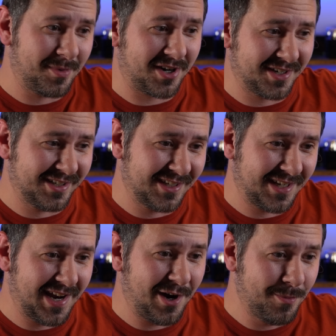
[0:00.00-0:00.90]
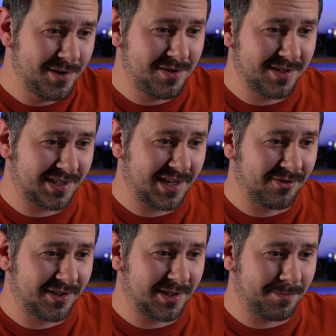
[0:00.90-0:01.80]
I'm not gonna dig it out, but you can take
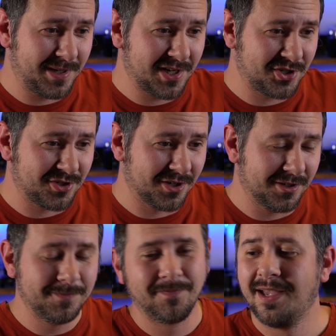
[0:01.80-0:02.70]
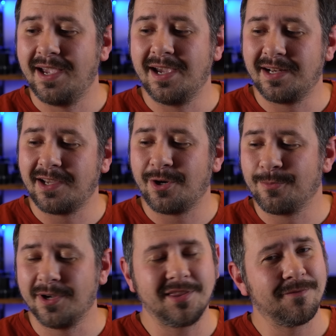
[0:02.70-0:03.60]
a look at a picture and I'll
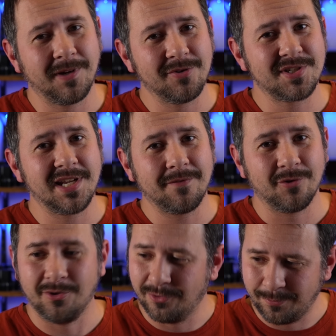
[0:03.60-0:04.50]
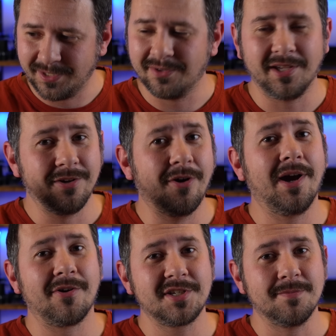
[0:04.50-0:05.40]
break the fragrance down for you a little bit, let you know
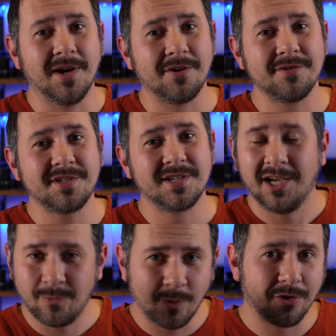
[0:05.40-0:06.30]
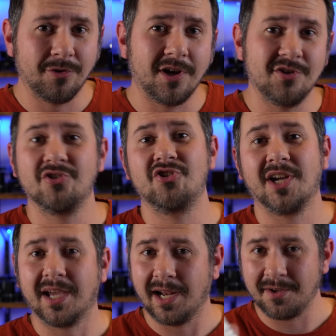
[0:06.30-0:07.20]
how it smells and whether or not you should
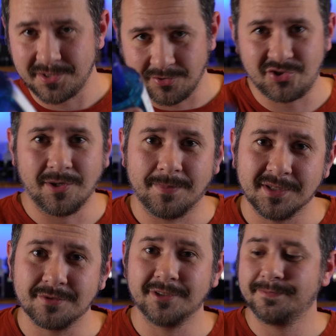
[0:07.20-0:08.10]
check it out. So let's jump into it.